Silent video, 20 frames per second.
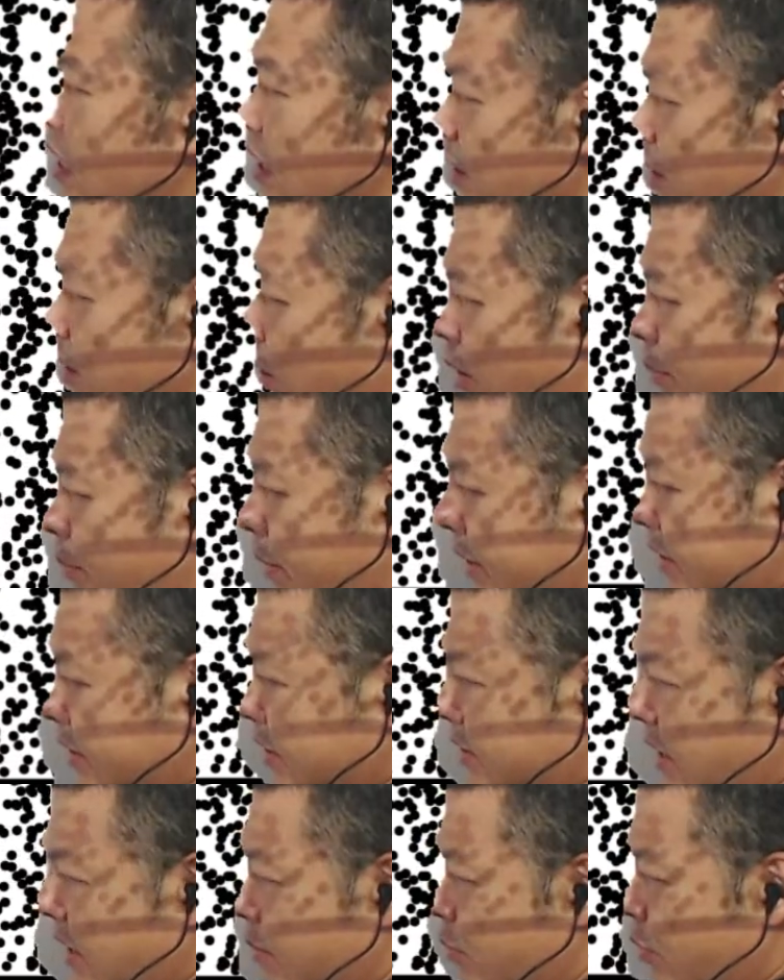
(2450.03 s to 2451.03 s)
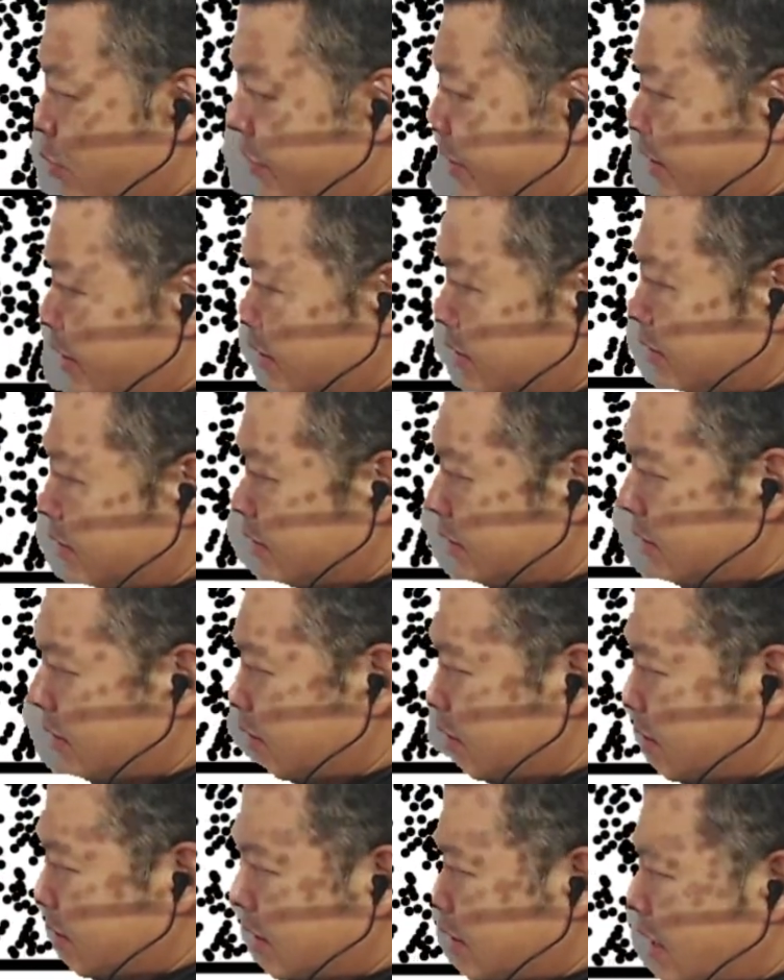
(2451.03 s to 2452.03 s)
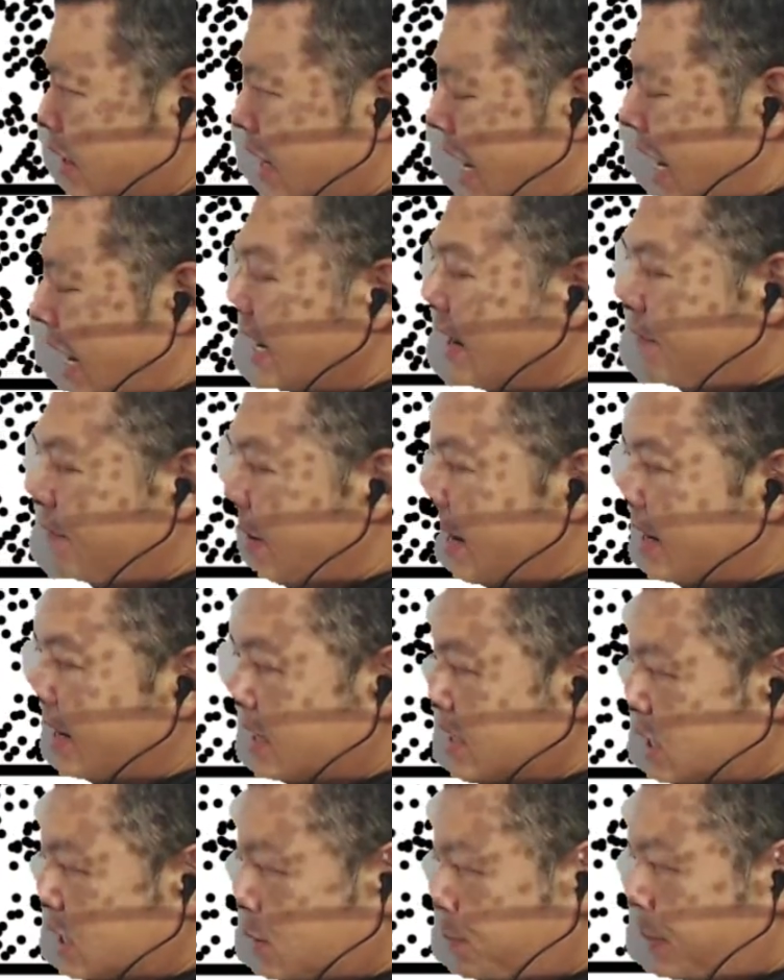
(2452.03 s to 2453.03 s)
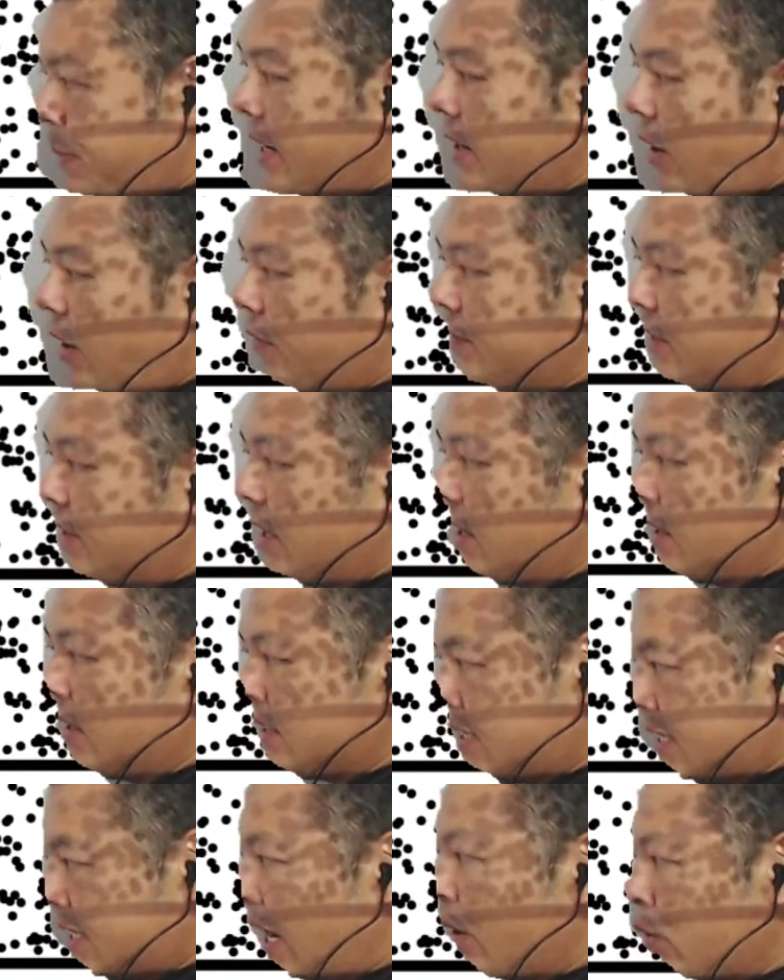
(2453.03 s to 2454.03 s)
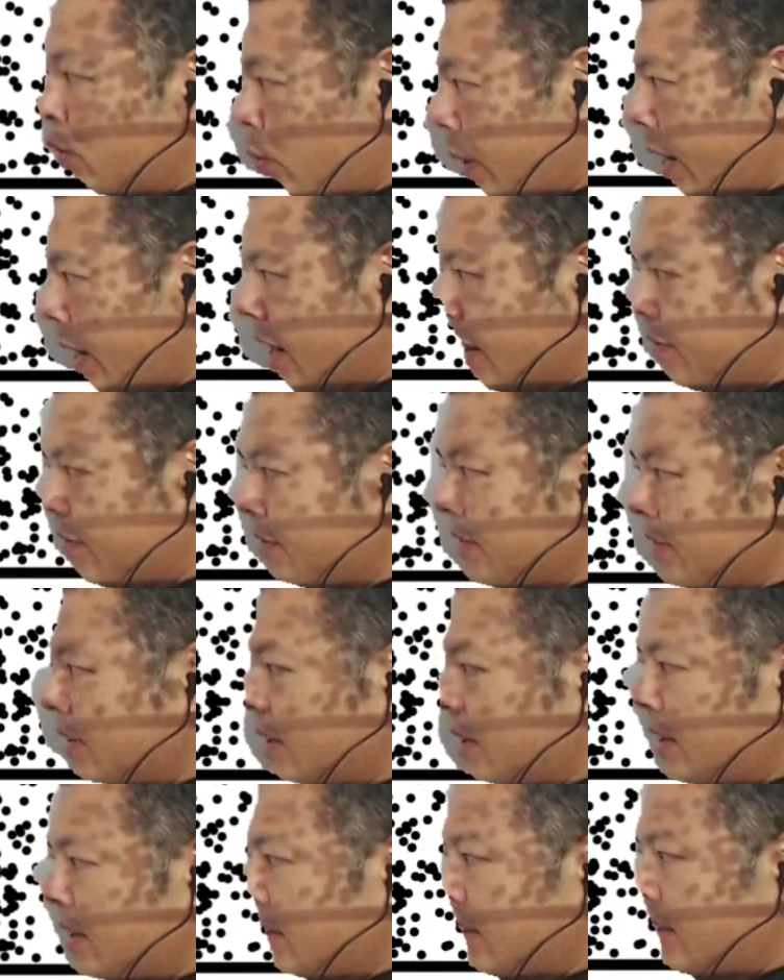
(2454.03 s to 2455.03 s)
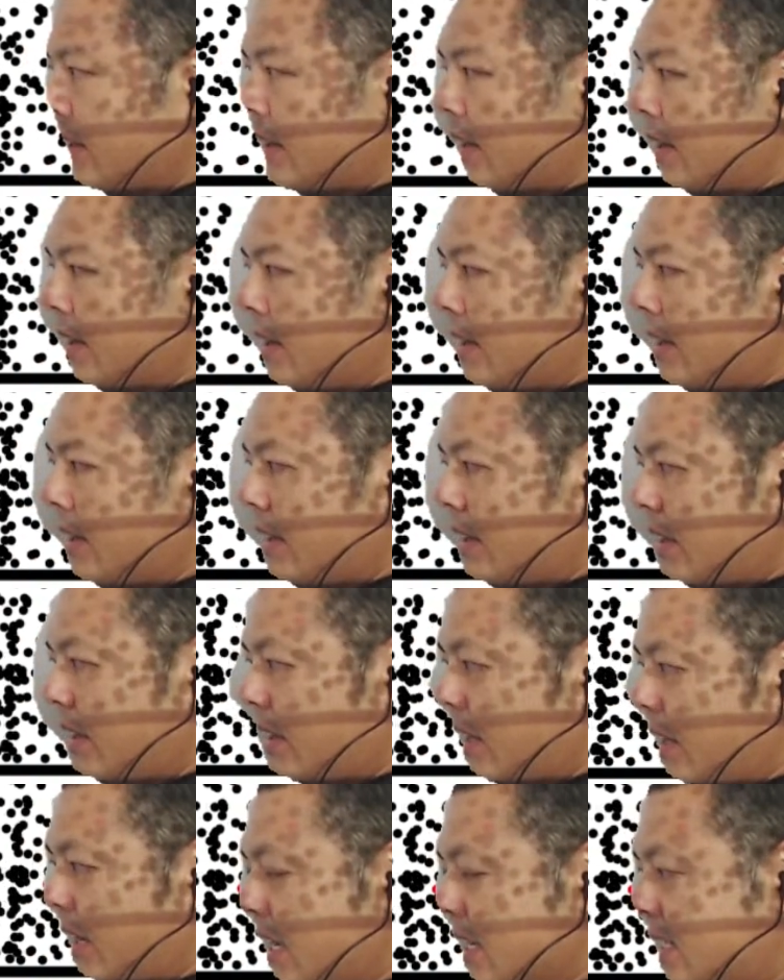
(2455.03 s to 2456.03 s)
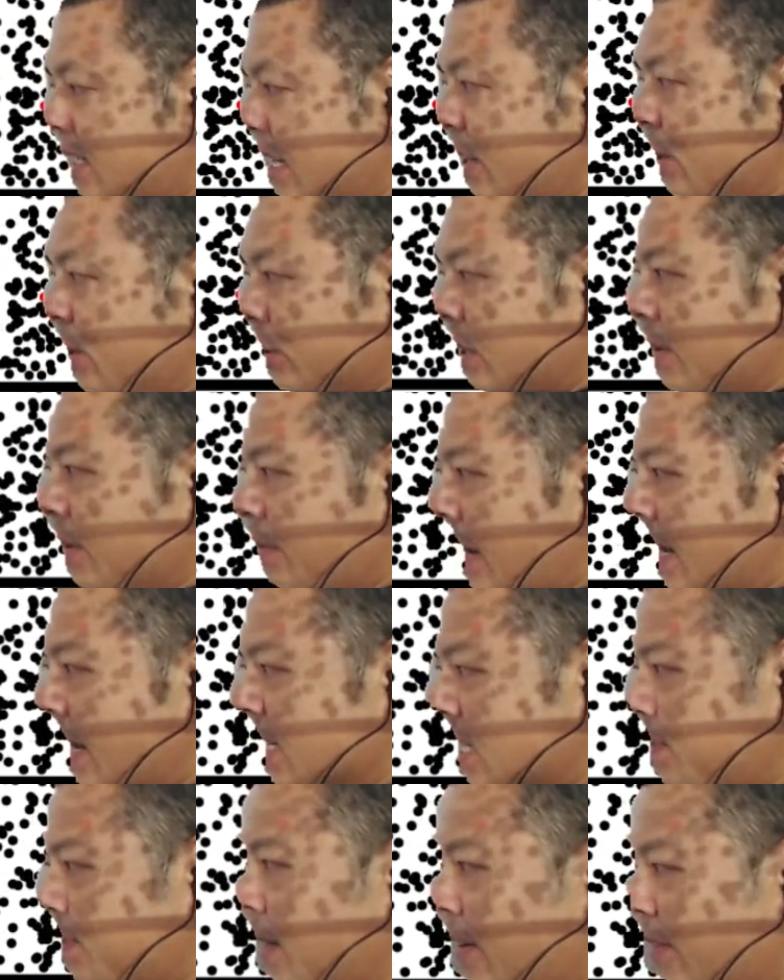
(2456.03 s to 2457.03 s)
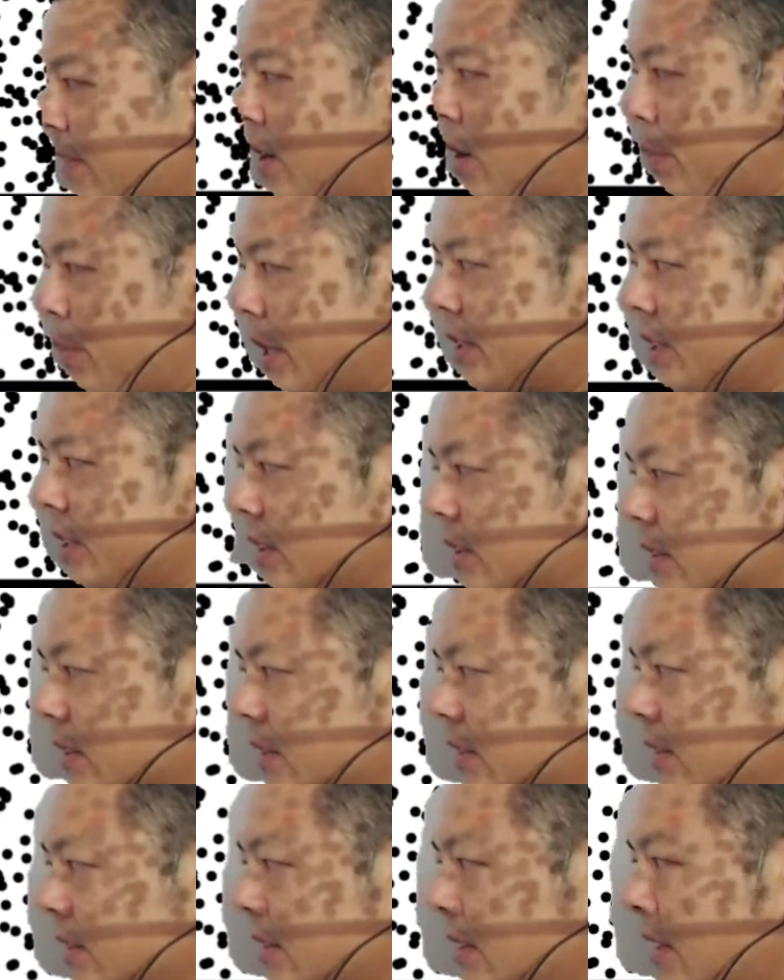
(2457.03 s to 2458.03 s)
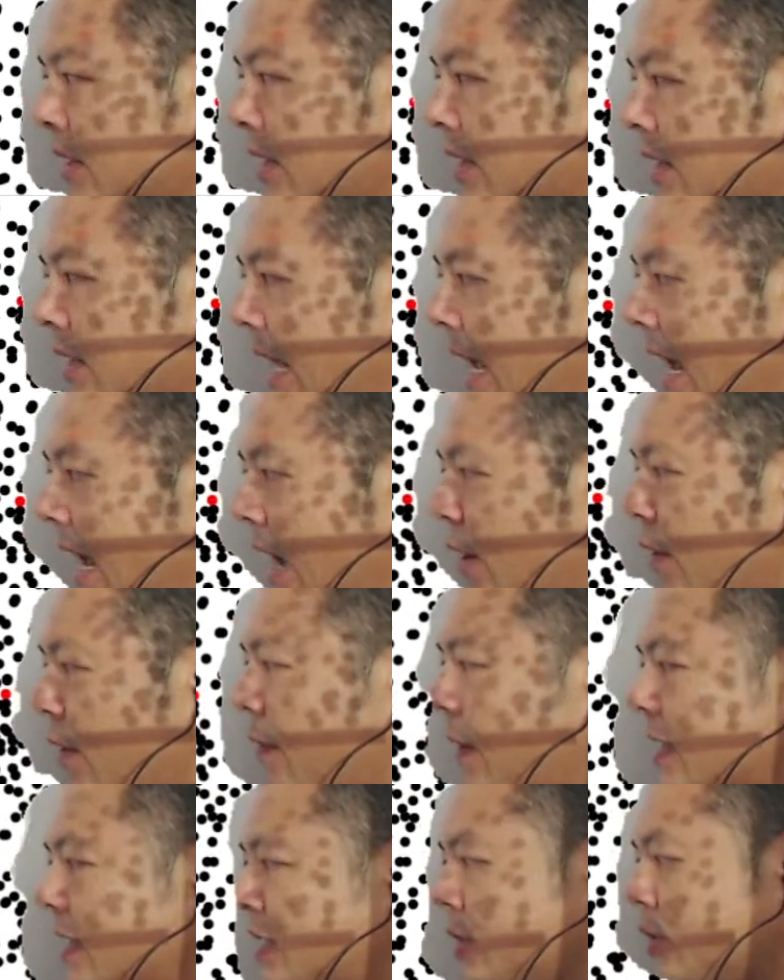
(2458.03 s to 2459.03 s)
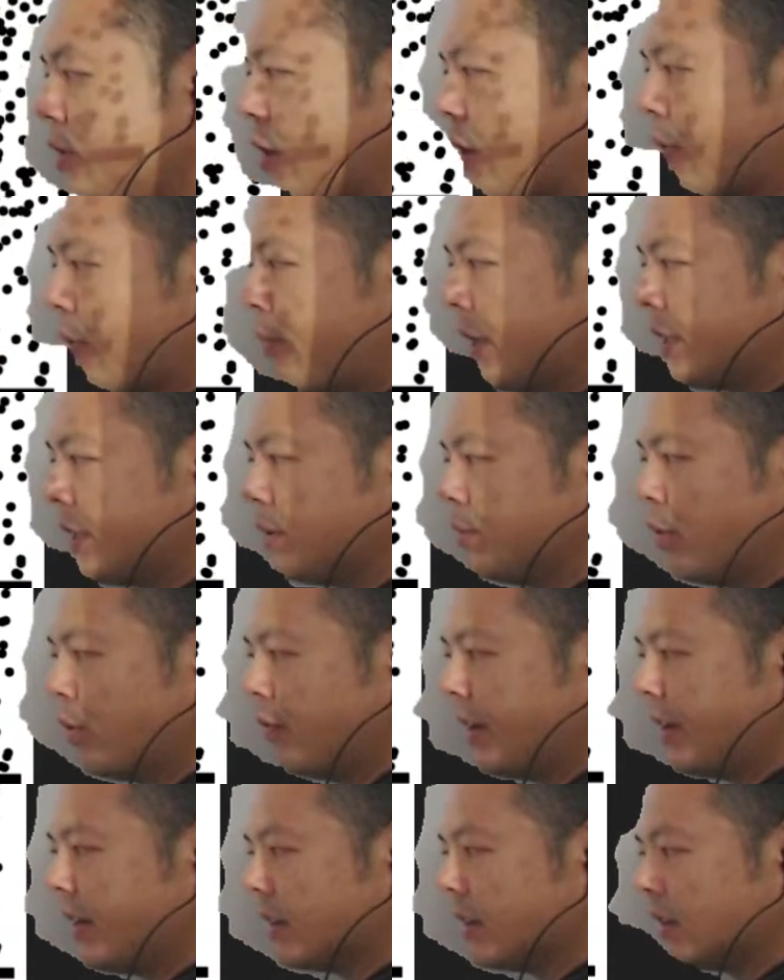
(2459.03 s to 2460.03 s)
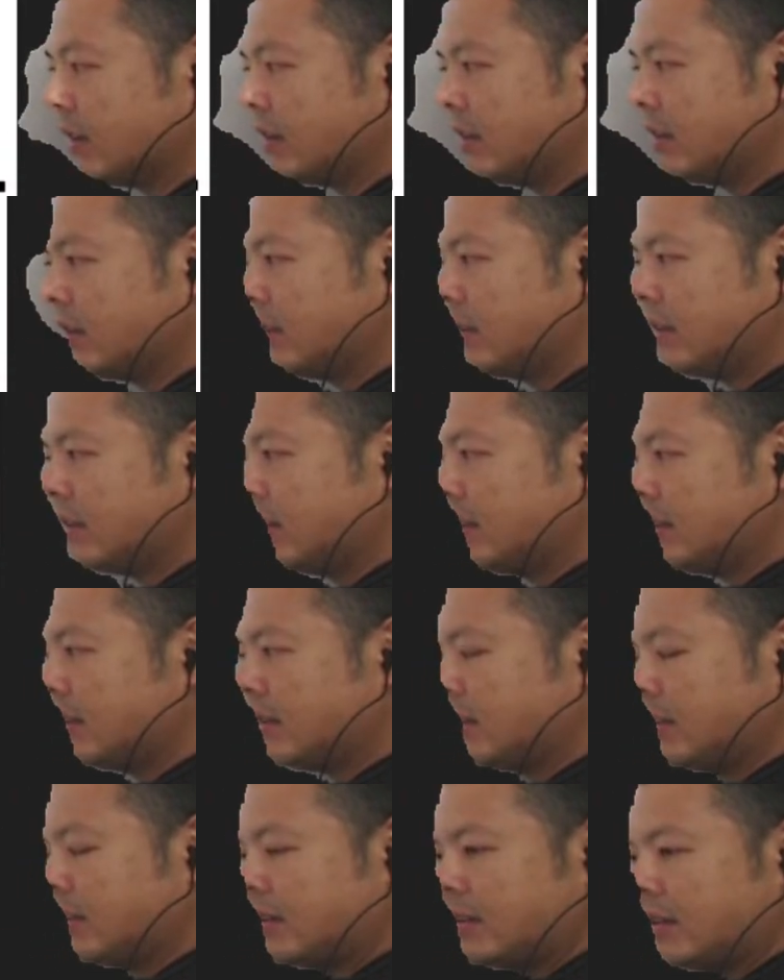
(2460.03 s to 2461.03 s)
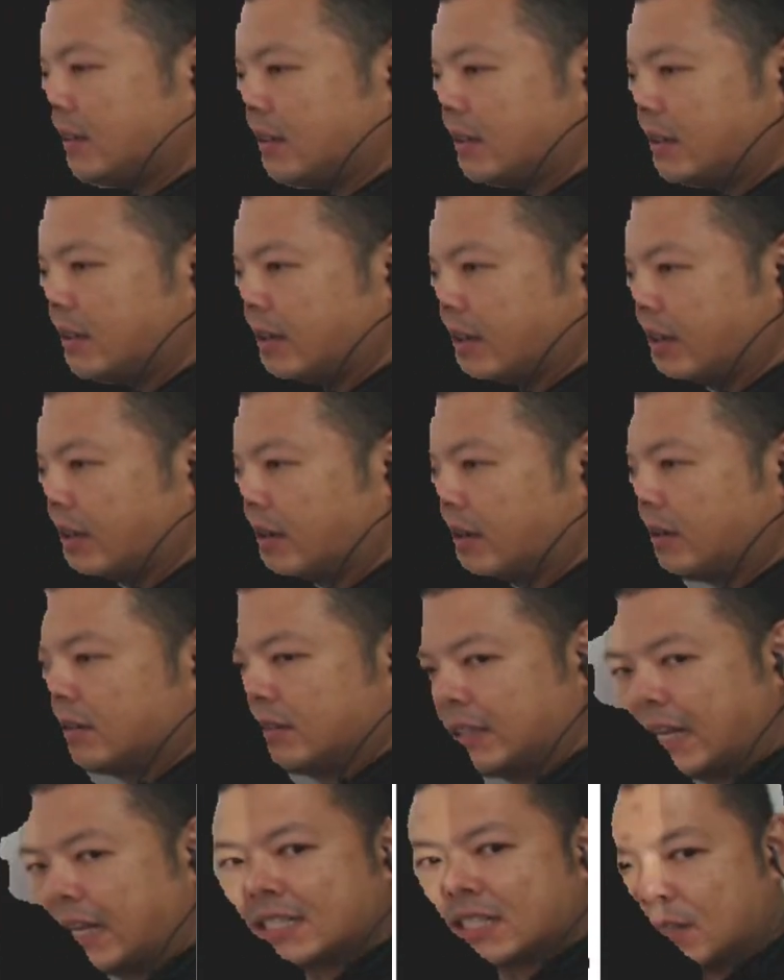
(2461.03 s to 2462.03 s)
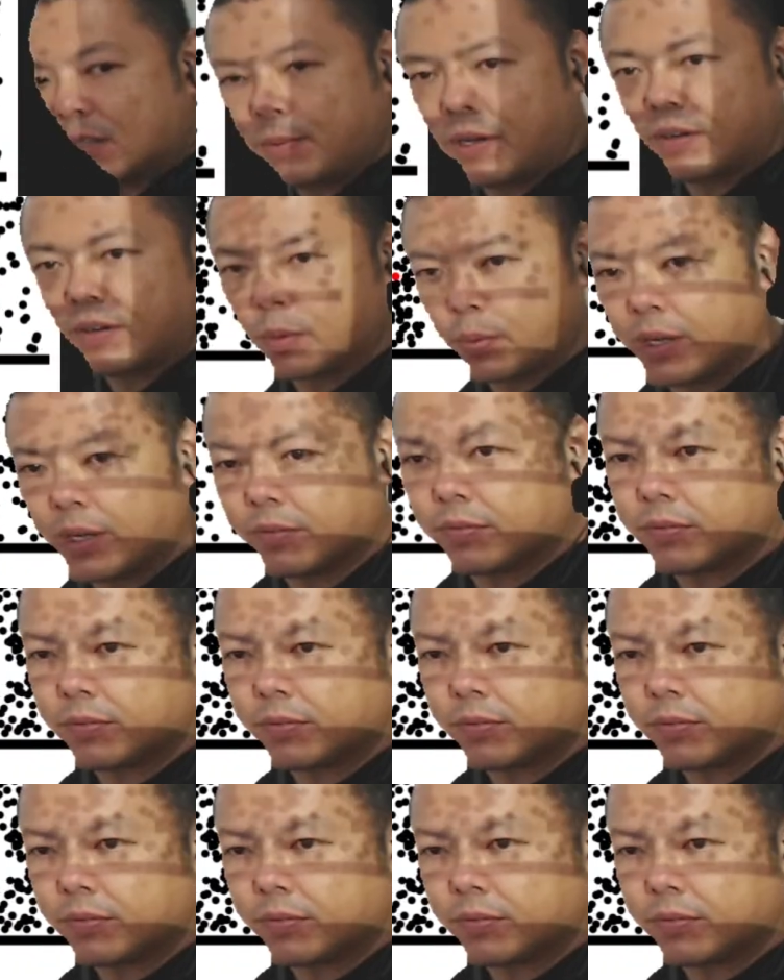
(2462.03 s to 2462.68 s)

The compressions are moving. And in fact, the speed of the sound wave is denoted by the speed of the compression. Like how fast is your compression moving? You know, that's the speed of the wave.